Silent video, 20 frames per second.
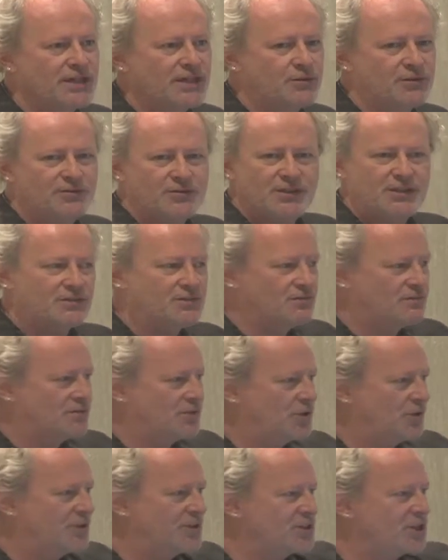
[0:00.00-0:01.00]

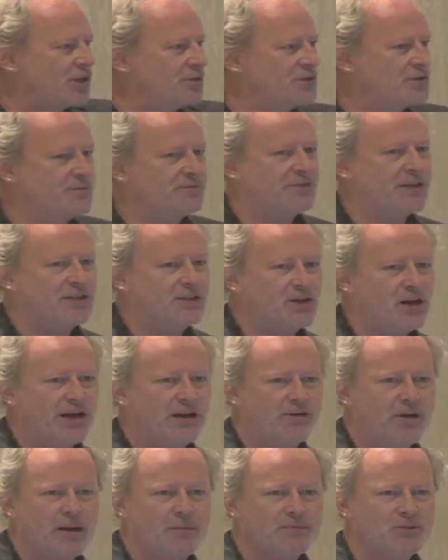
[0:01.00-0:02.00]
Yuri showed some Venn
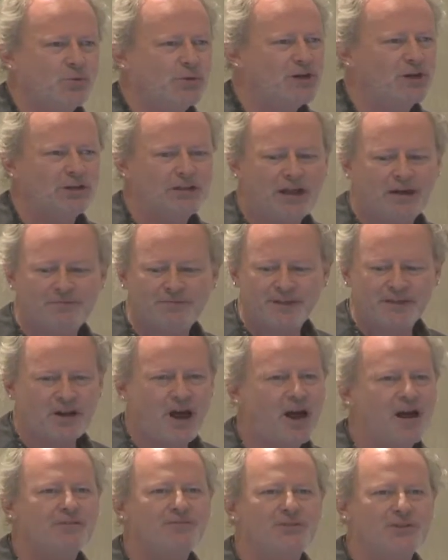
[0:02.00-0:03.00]
diagrams. We all love
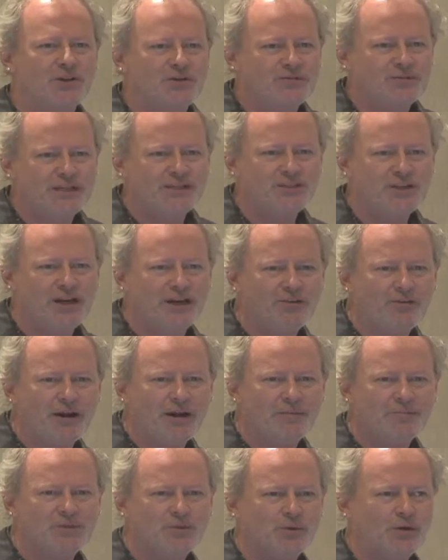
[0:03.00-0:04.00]
I've shown Venn
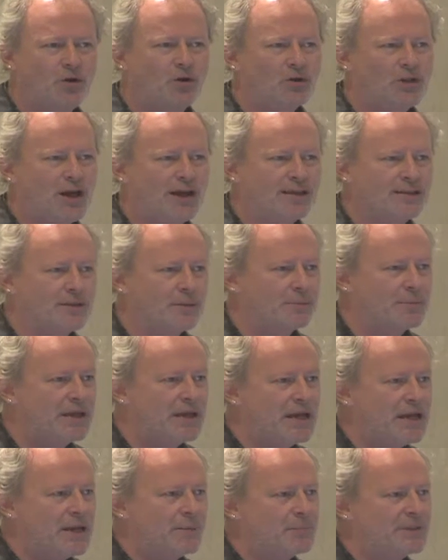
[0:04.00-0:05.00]
diagrams, we all like them.
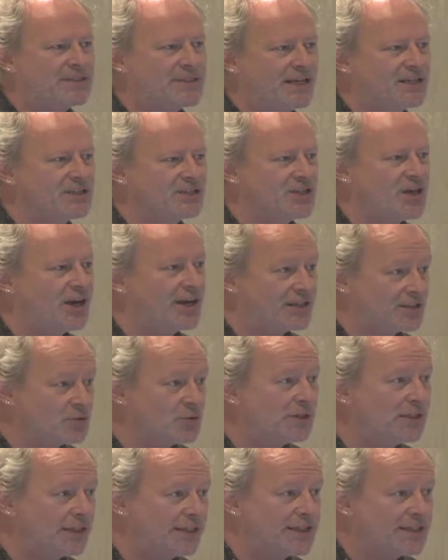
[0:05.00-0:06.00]
But data science
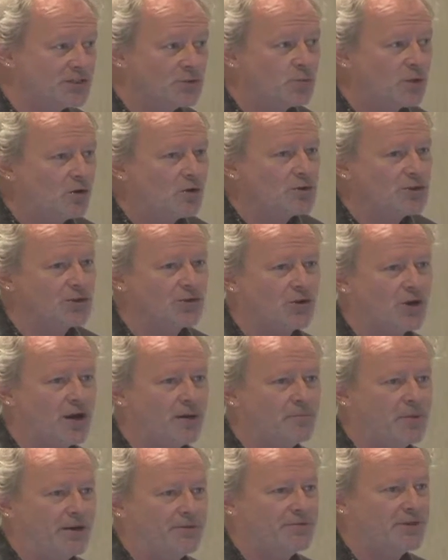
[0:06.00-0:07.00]
really is well
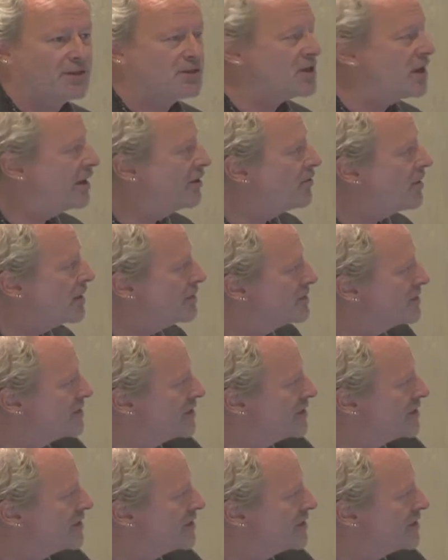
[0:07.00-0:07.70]
described by Venn diagrams.